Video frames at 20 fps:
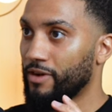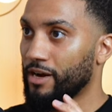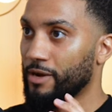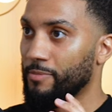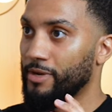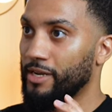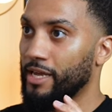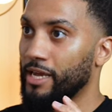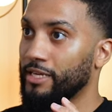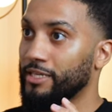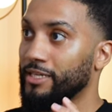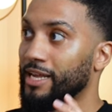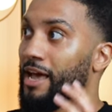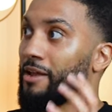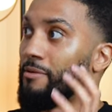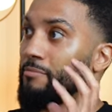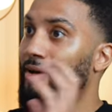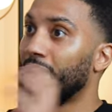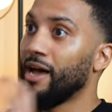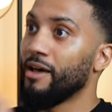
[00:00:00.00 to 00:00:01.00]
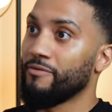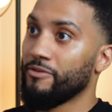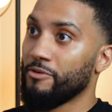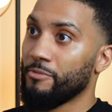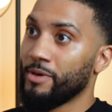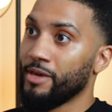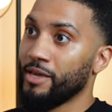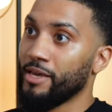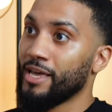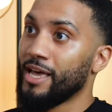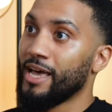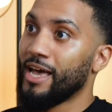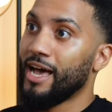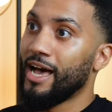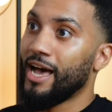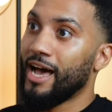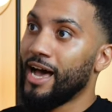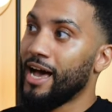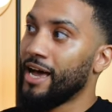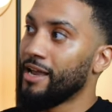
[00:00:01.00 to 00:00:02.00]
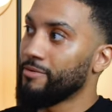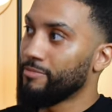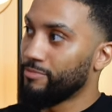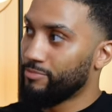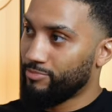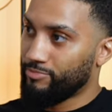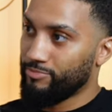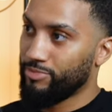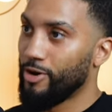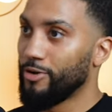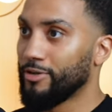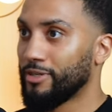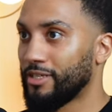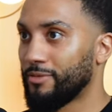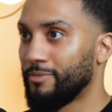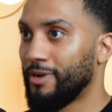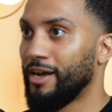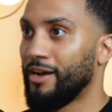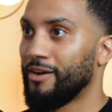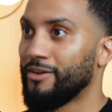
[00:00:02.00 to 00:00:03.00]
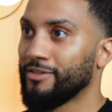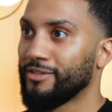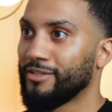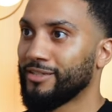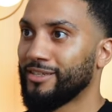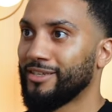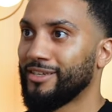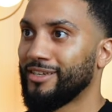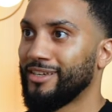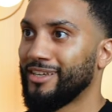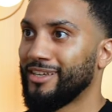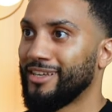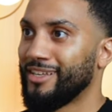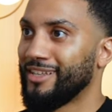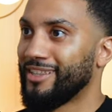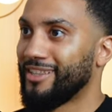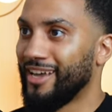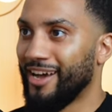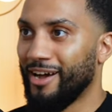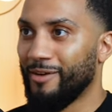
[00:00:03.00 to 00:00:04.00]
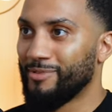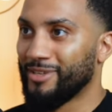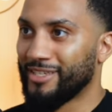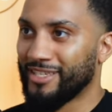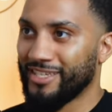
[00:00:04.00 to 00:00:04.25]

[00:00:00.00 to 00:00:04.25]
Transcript: recommendation and buy it for me and post it to my house. Yeah. Sick. That would be